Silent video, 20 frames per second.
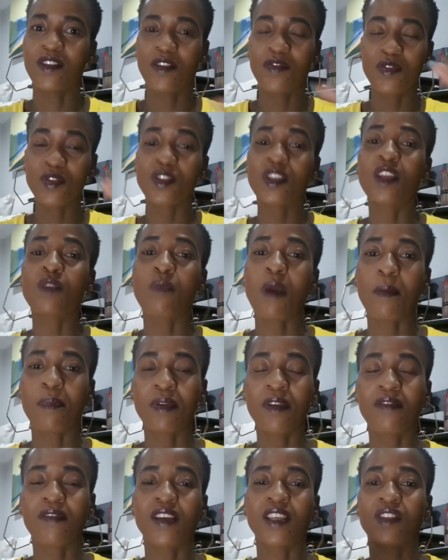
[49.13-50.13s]
Have you seen my
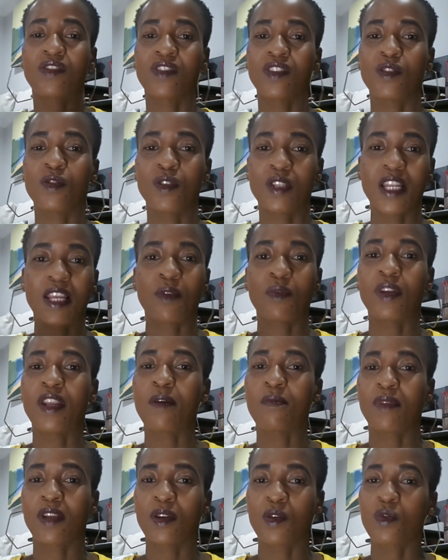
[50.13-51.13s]
previous videos? Like when
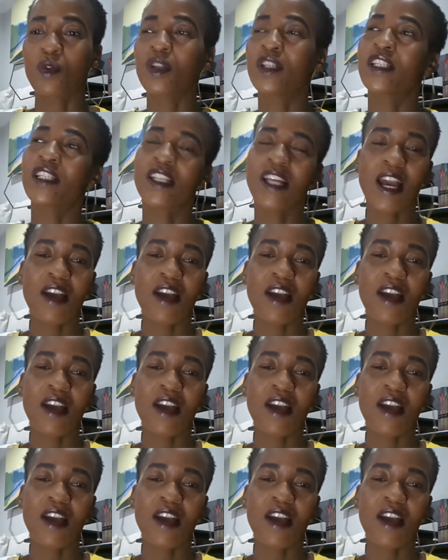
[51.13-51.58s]
I'm recording,